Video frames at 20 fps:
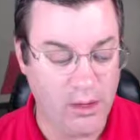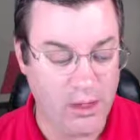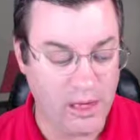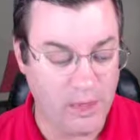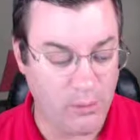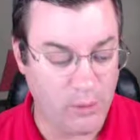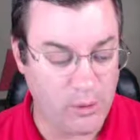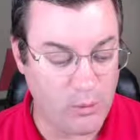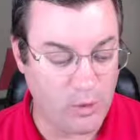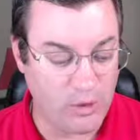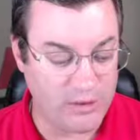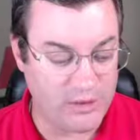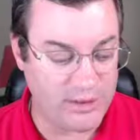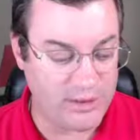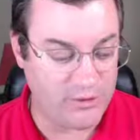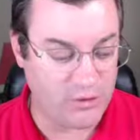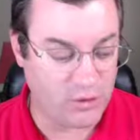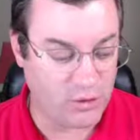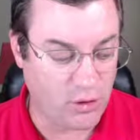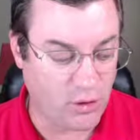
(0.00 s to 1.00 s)
And we want to
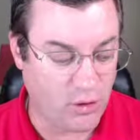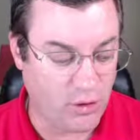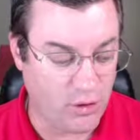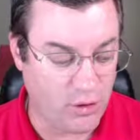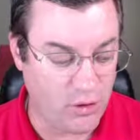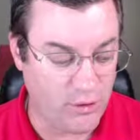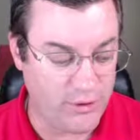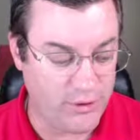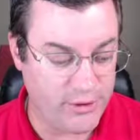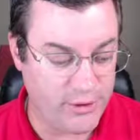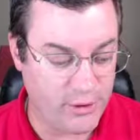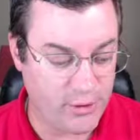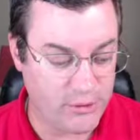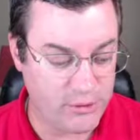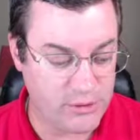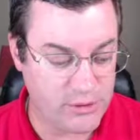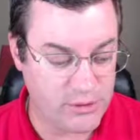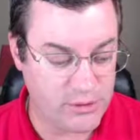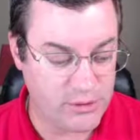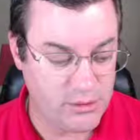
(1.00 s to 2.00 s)
enter all the
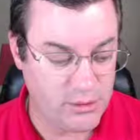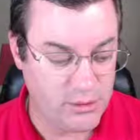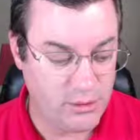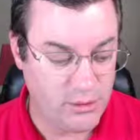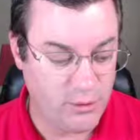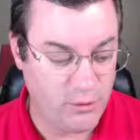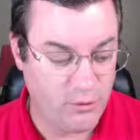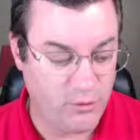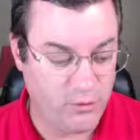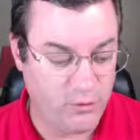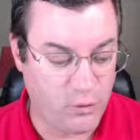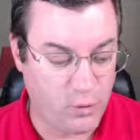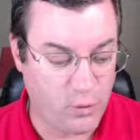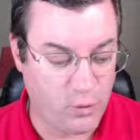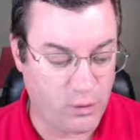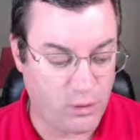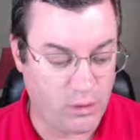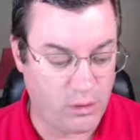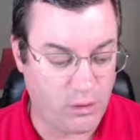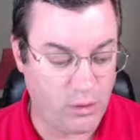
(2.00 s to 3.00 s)
notes
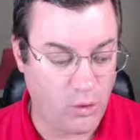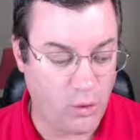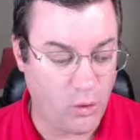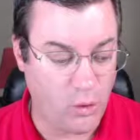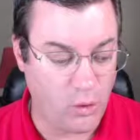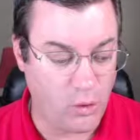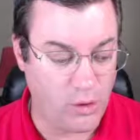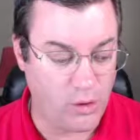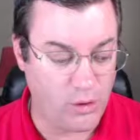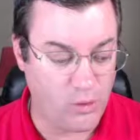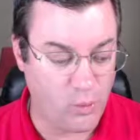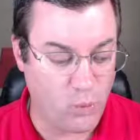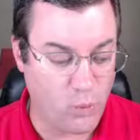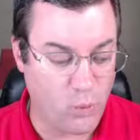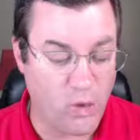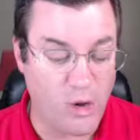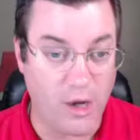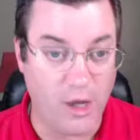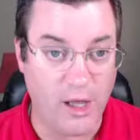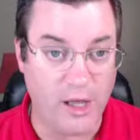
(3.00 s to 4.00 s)
for horn
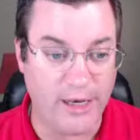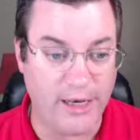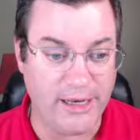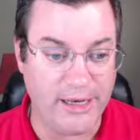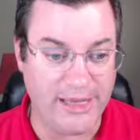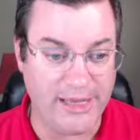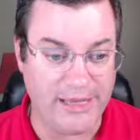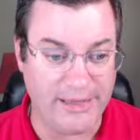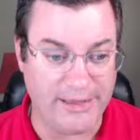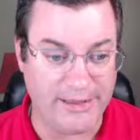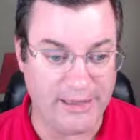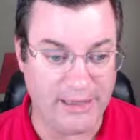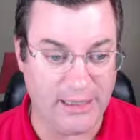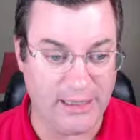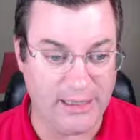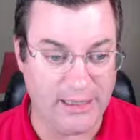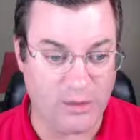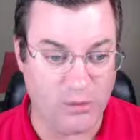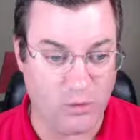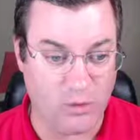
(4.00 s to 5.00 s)
1 in
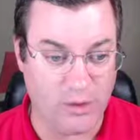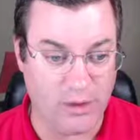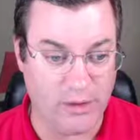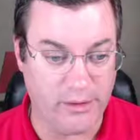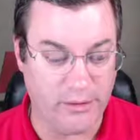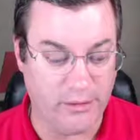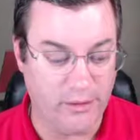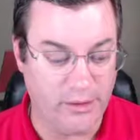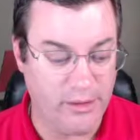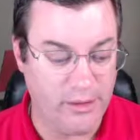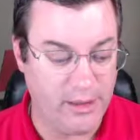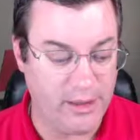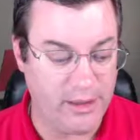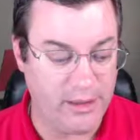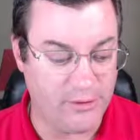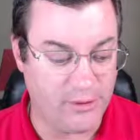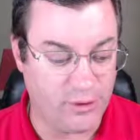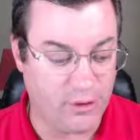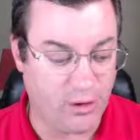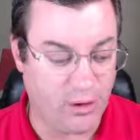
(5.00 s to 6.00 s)
layer 1 and
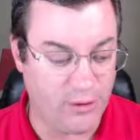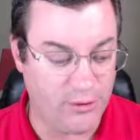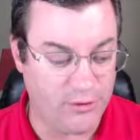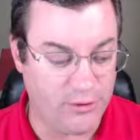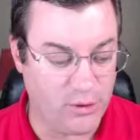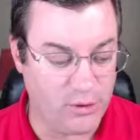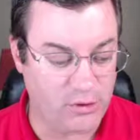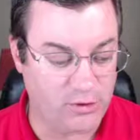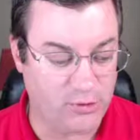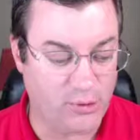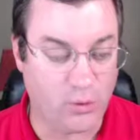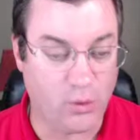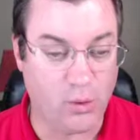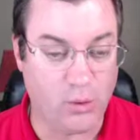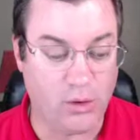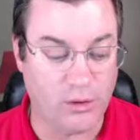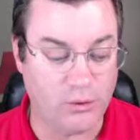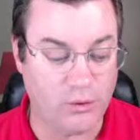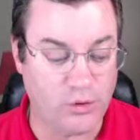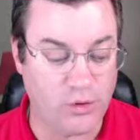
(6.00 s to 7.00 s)
enter all the notes for horn